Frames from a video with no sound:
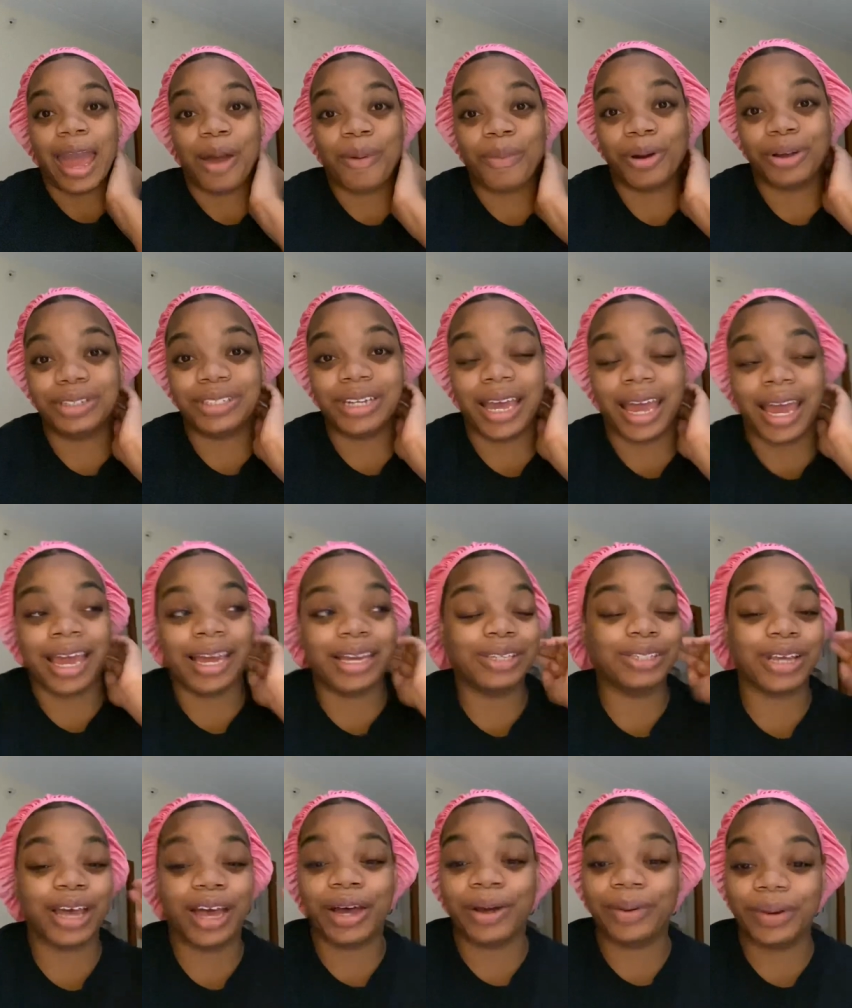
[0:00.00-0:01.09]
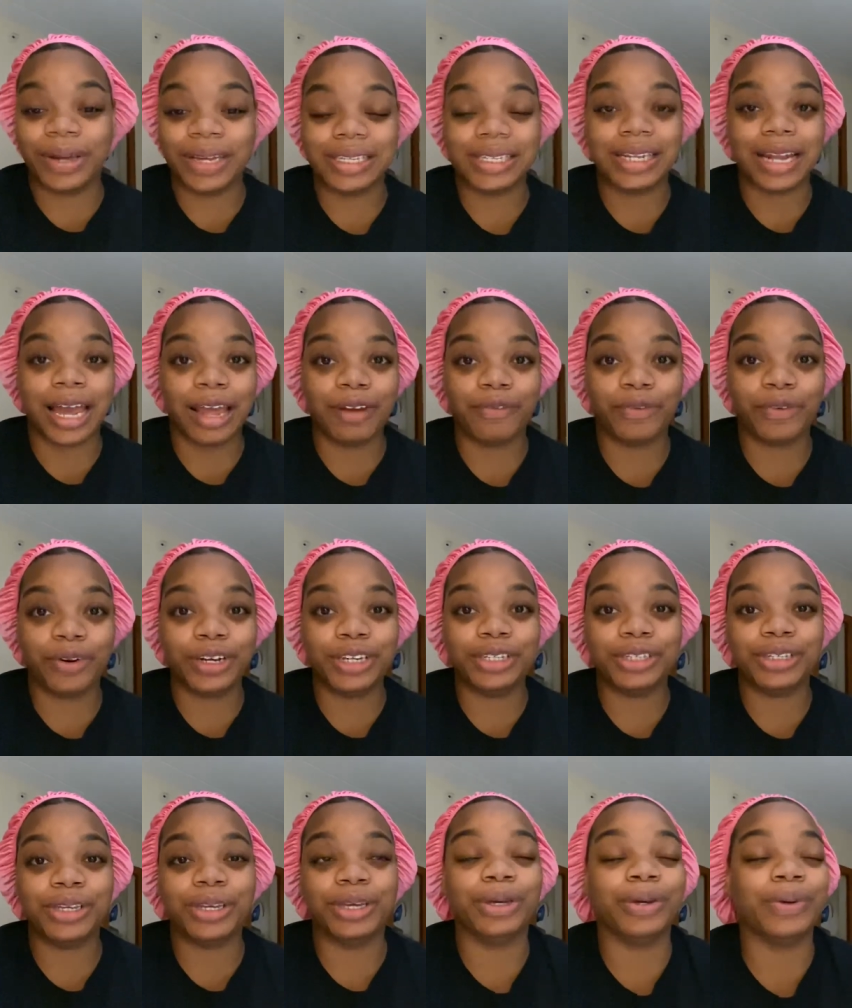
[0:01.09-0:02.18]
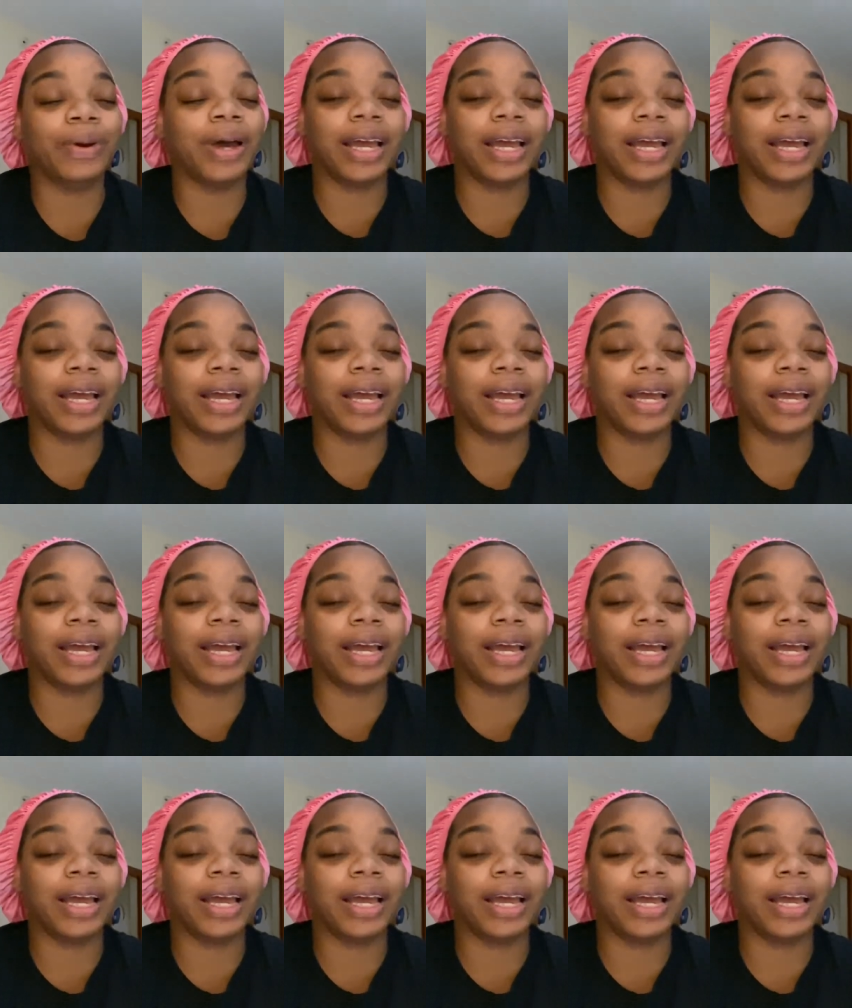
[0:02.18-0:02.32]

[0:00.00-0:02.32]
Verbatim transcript: rote so it's 9:42.